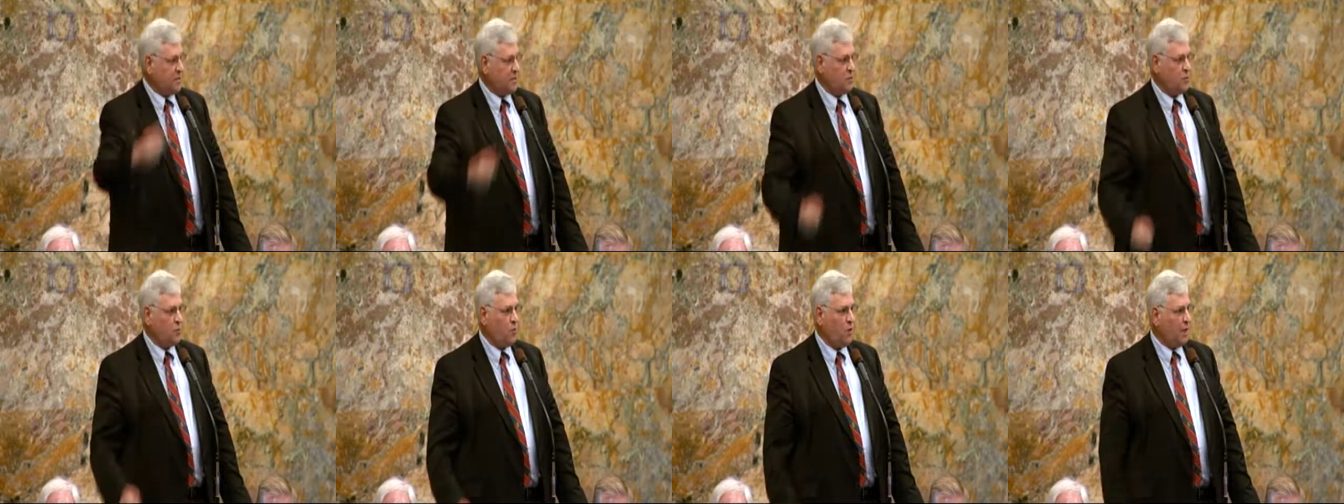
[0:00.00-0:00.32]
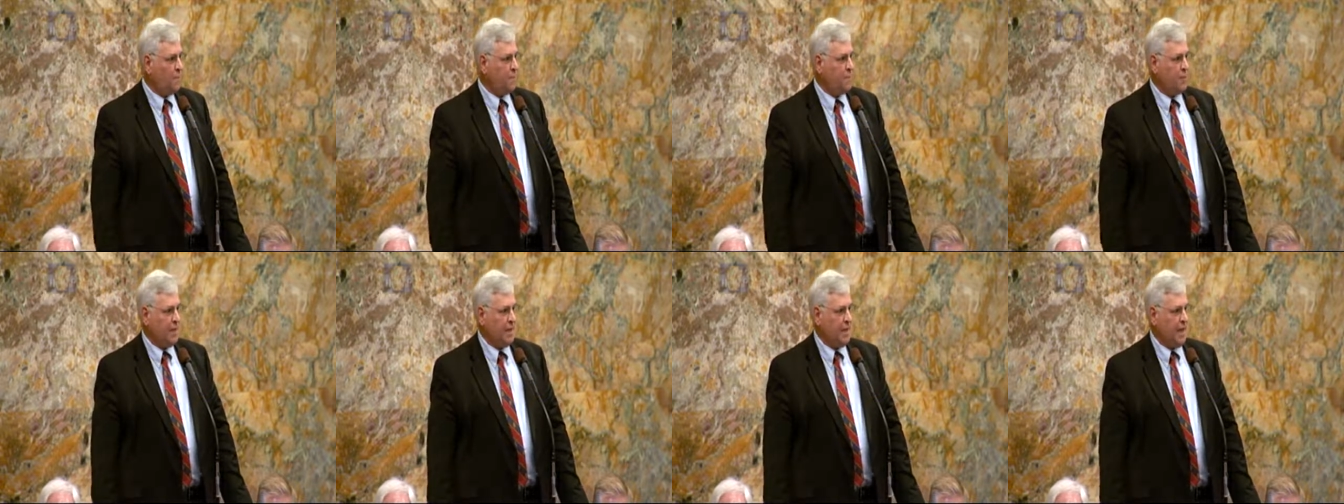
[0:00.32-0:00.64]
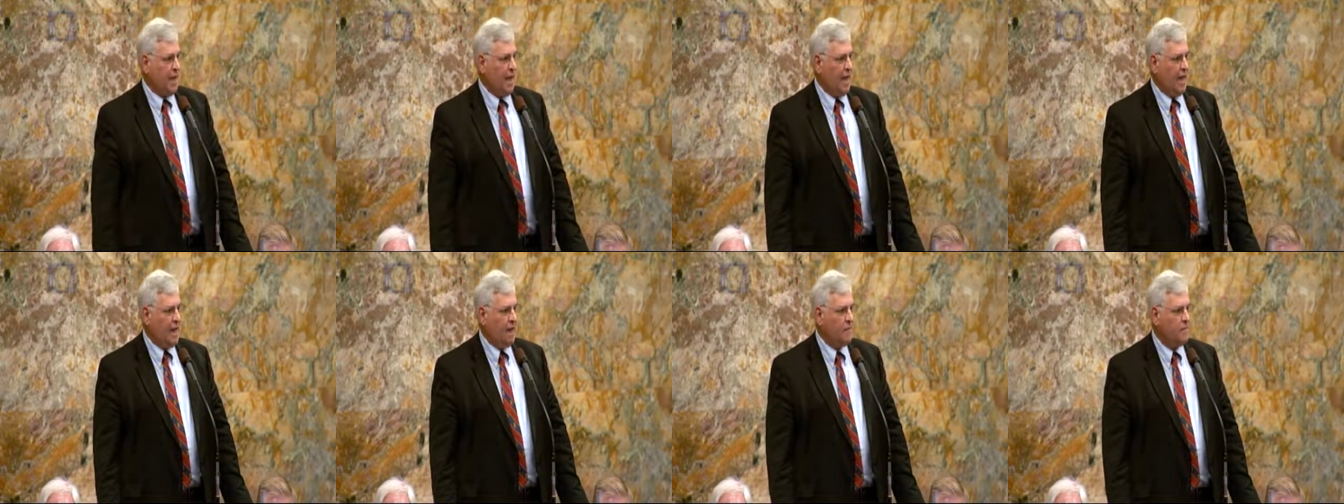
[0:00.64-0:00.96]
since 1
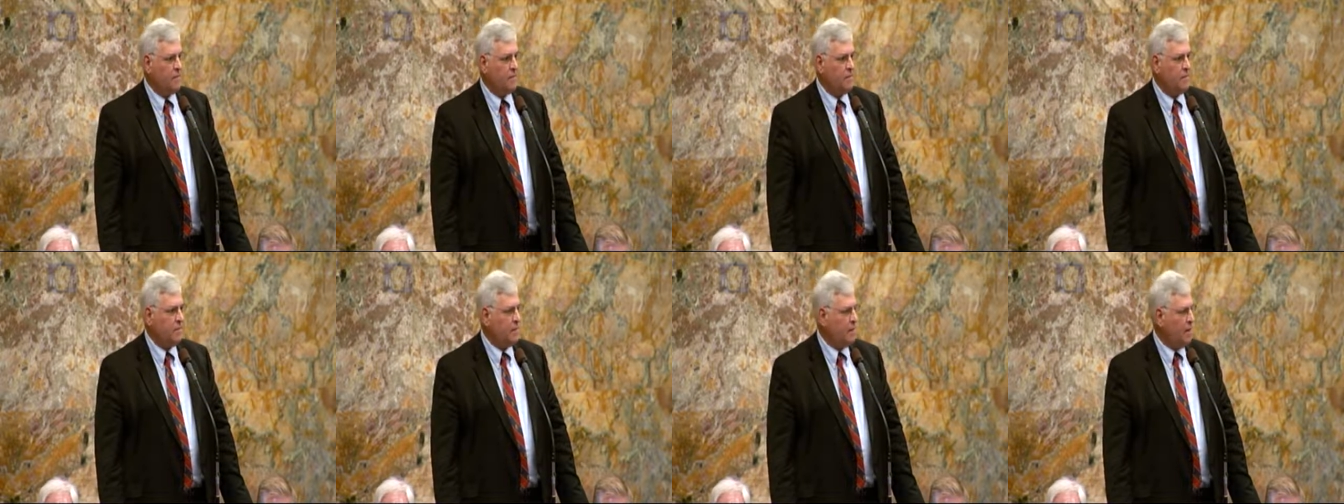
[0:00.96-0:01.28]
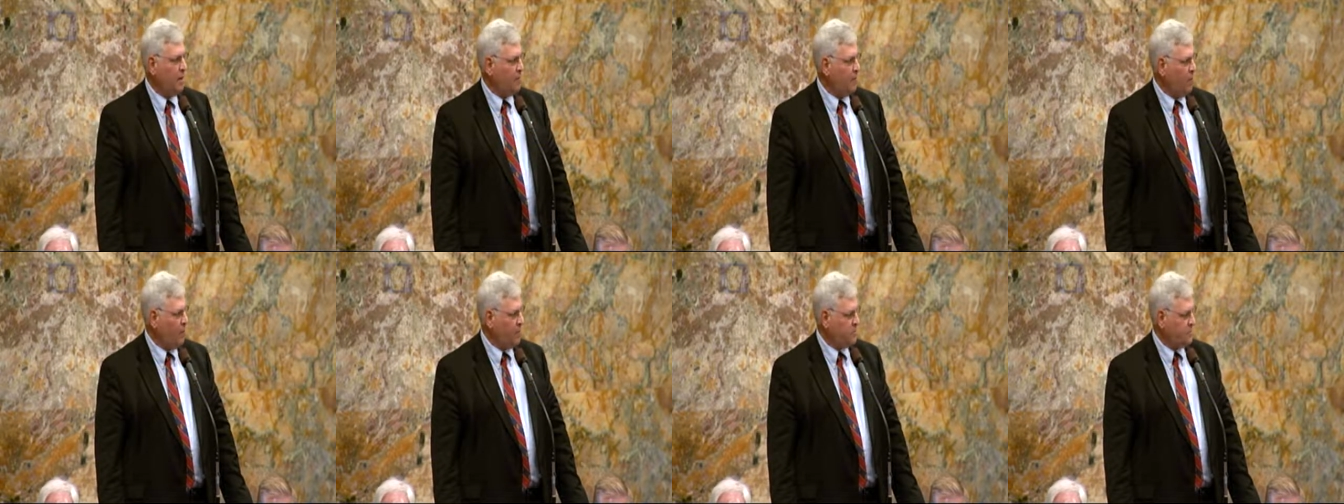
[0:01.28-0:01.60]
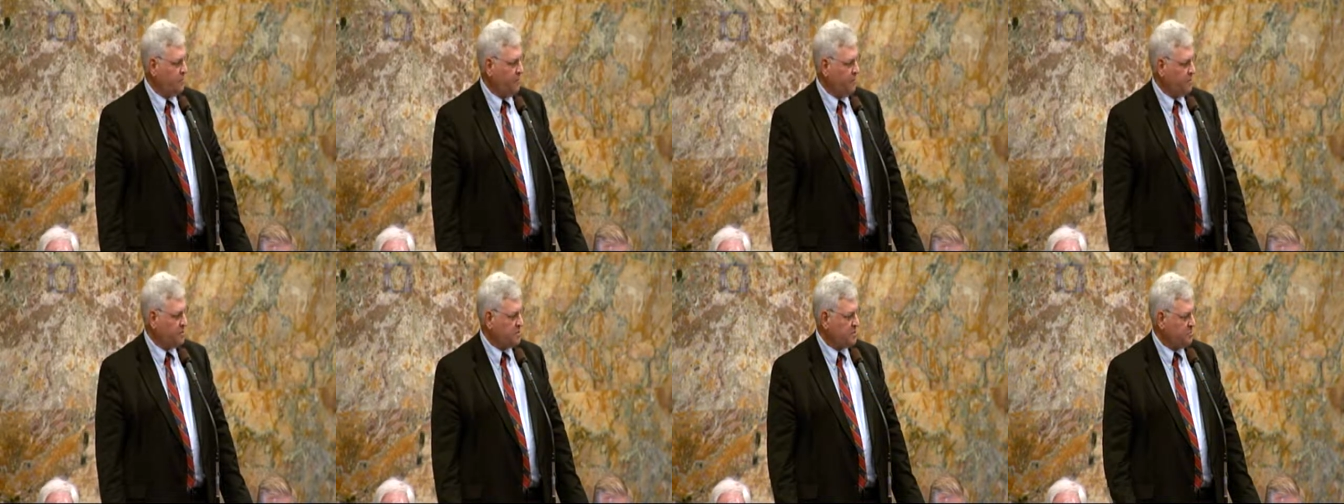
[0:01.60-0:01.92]
p.m., and most
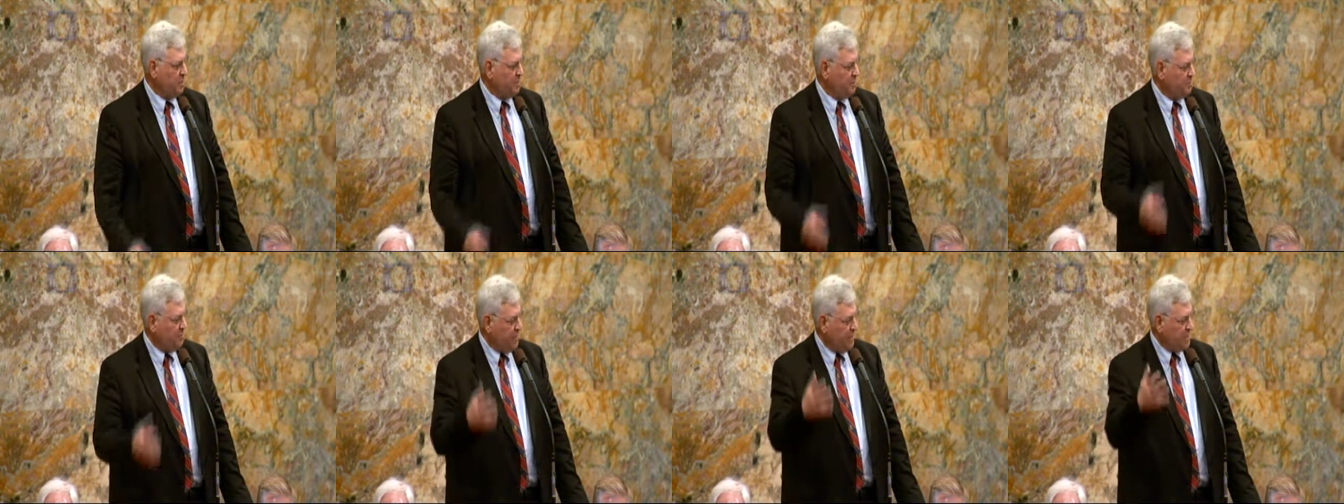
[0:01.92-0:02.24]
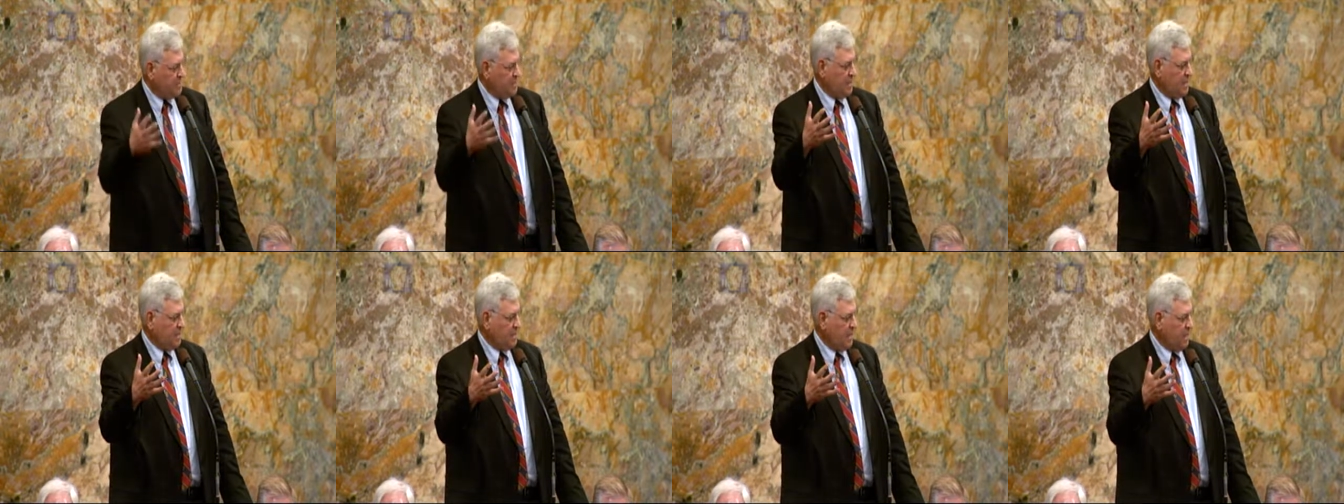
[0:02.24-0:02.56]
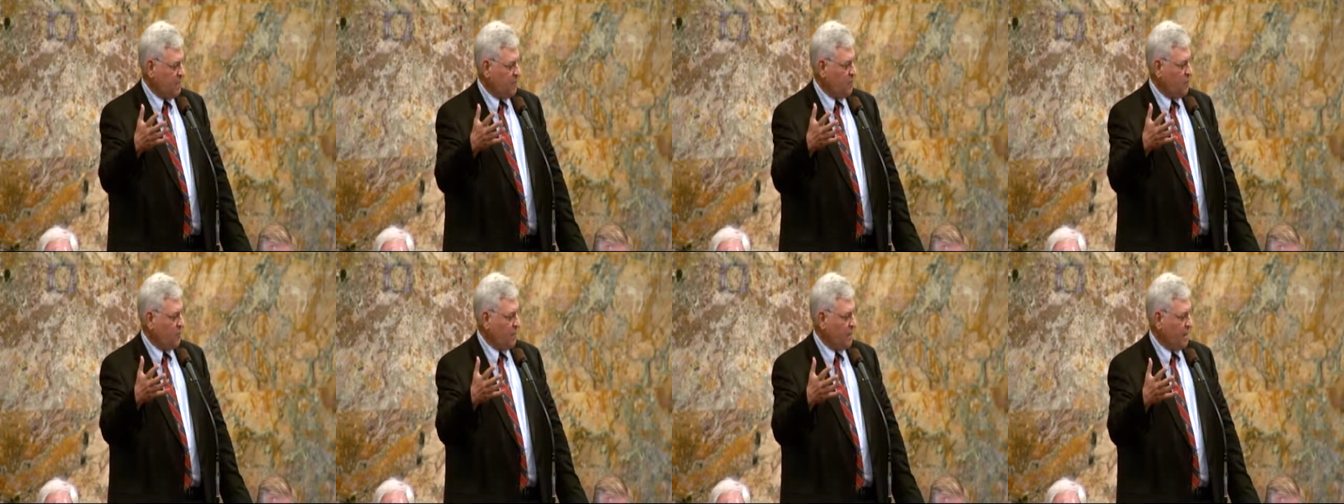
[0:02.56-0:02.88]
of us have been busy
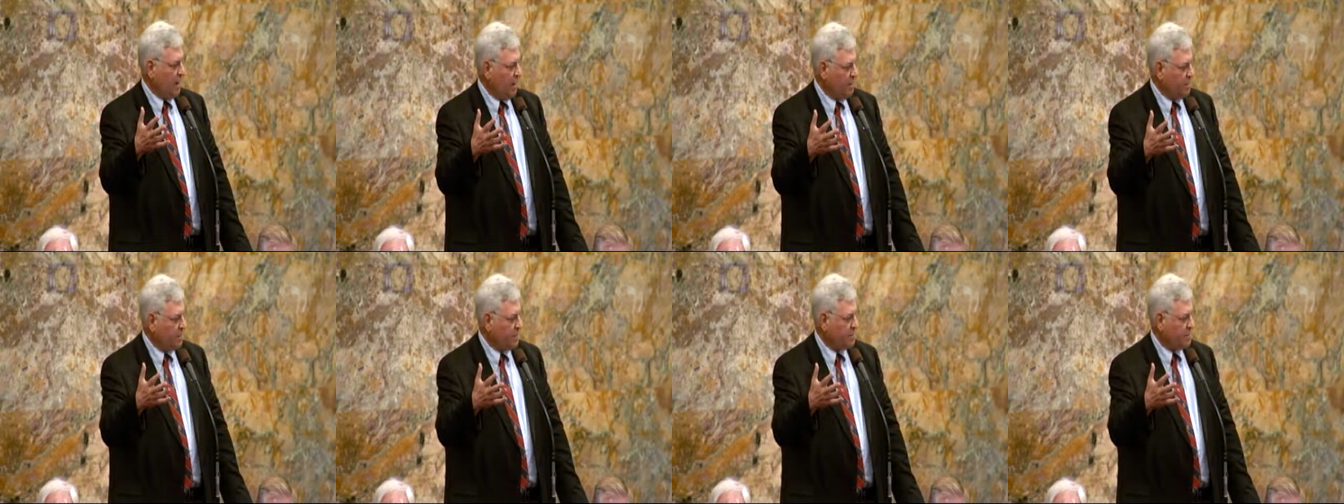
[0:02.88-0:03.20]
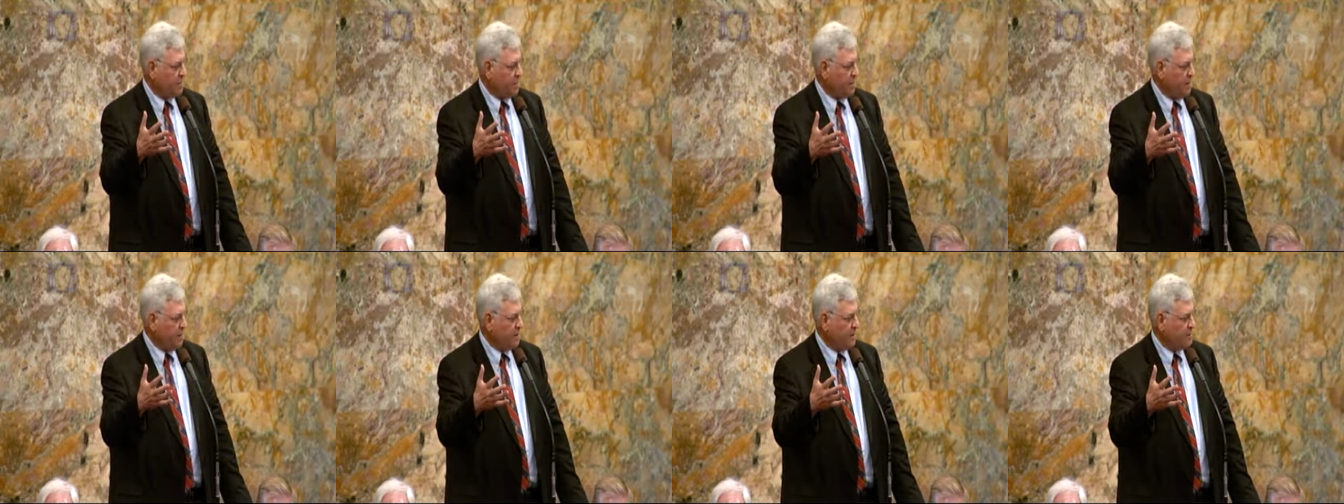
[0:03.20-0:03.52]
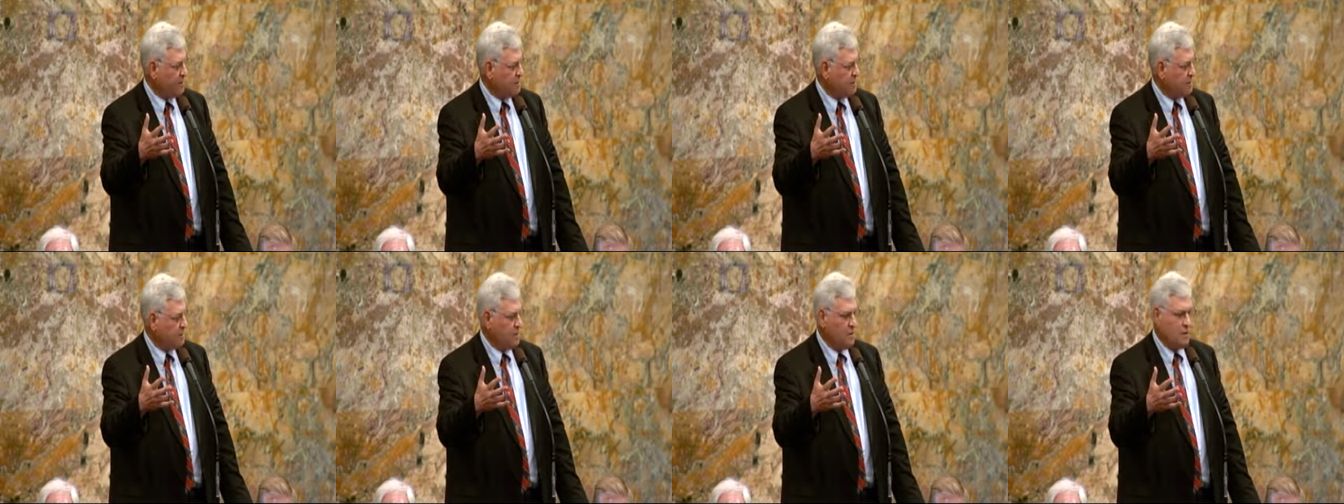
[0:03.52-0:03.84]
then doing other
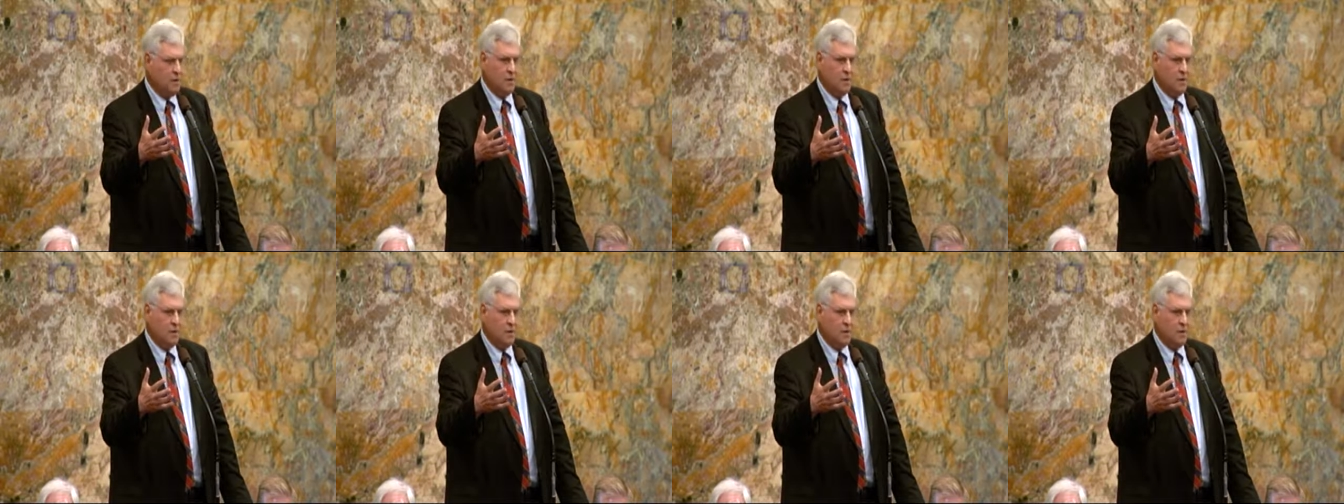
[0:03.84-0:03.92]
things,